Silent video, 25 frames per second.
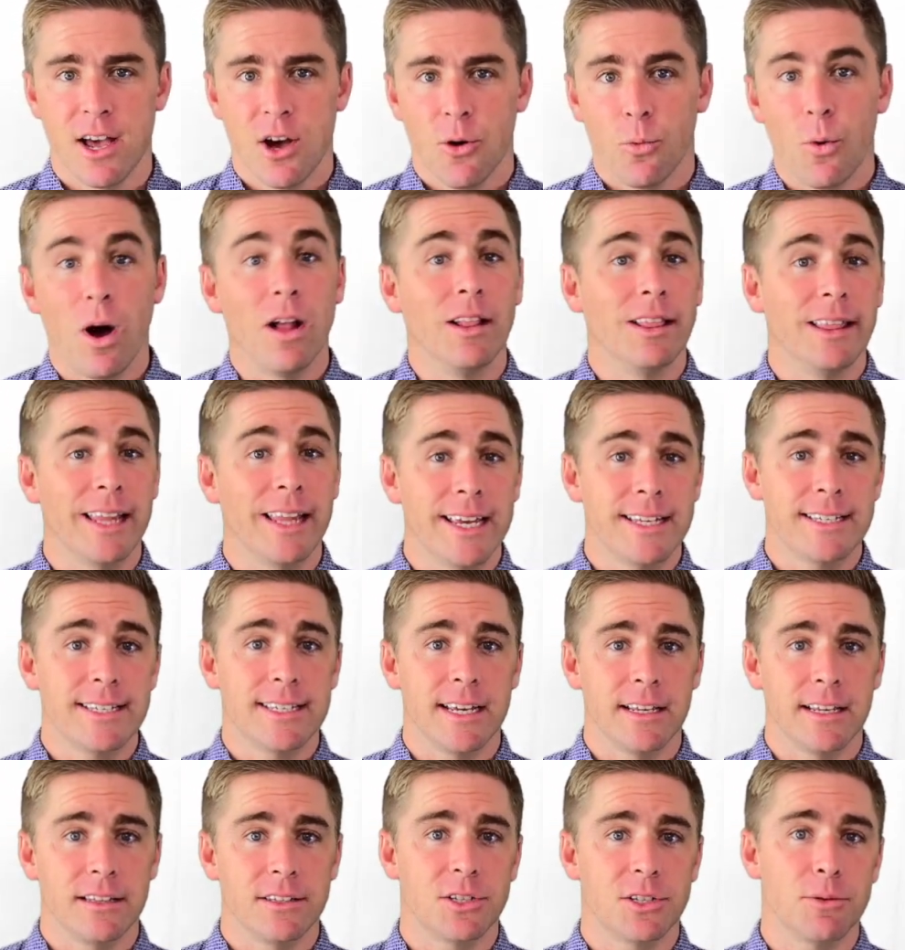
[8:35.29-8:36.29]
while
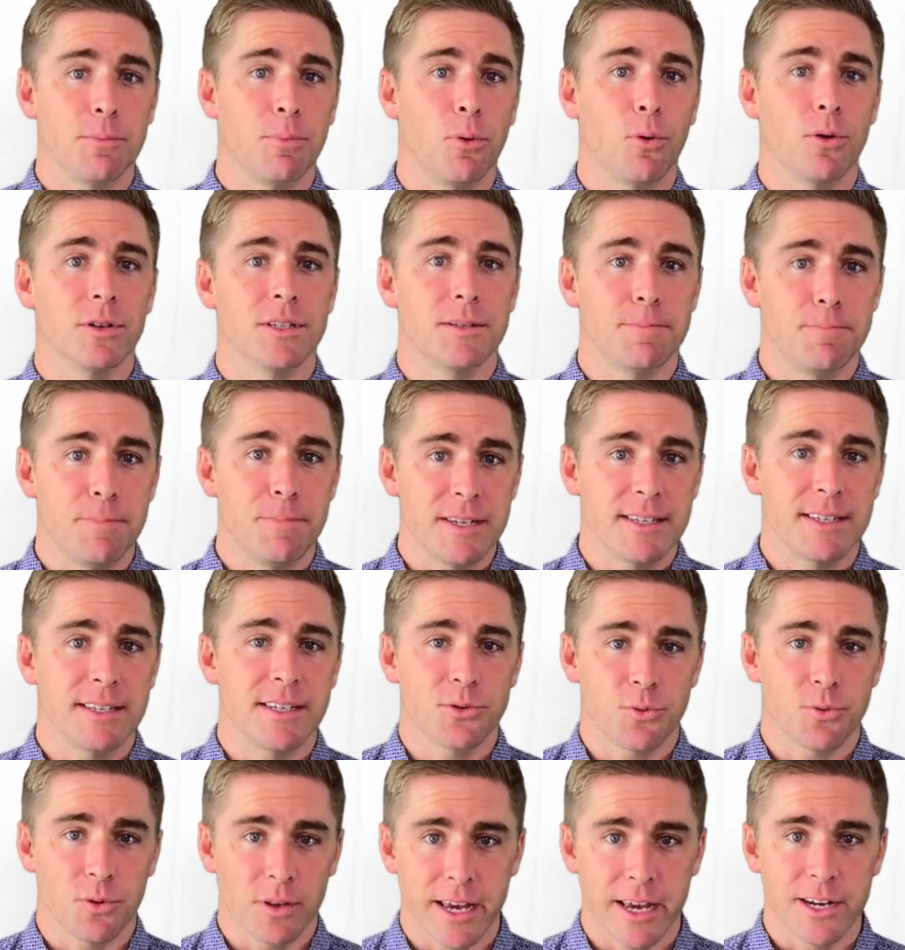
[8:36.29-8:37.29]
LinkedIn supports
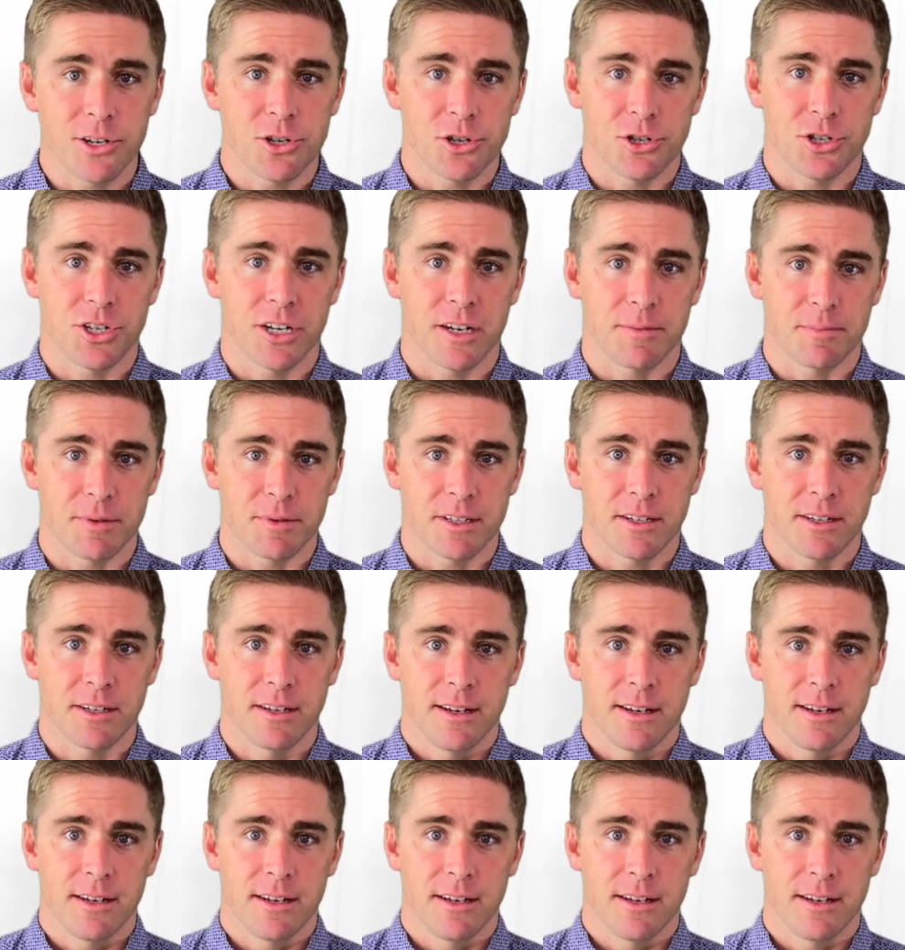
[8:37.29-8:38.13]
business relationships.